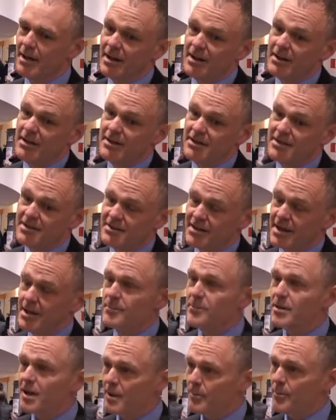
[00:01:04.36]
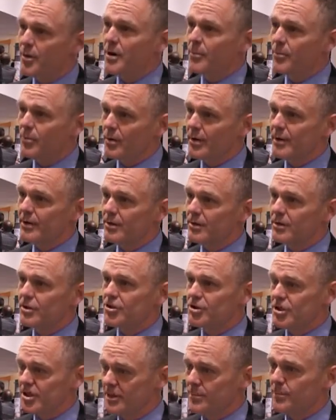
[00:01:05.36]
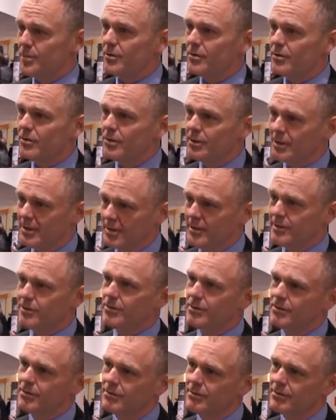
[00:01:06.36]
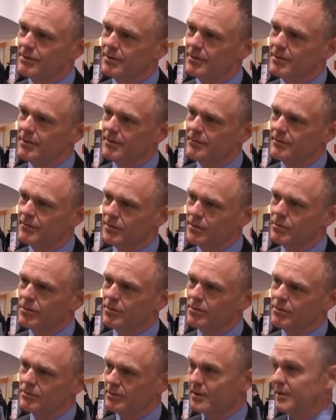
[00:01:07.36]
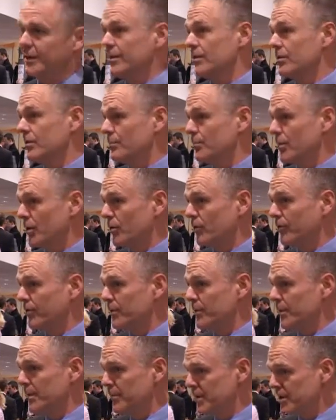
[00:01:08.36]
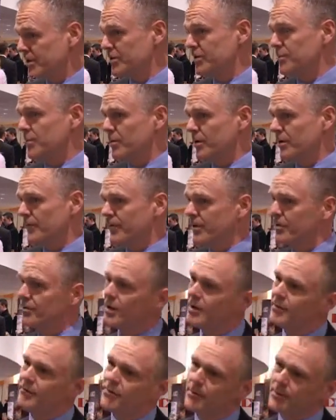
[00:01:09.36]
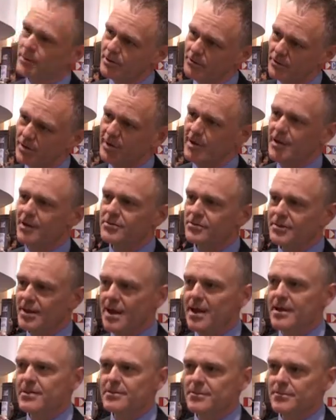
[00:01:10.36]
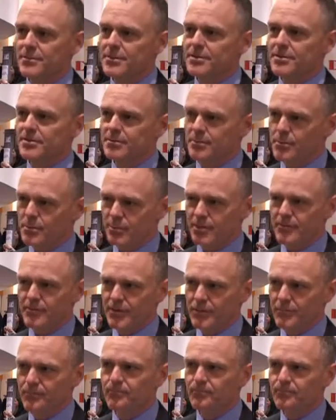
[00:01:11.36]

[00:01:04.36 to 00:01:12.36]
and at the same time operate on a cheaper, cleaner uh, fuel. Cleaner both from an emissions point of view and from a greenhouse gas emissions point of view.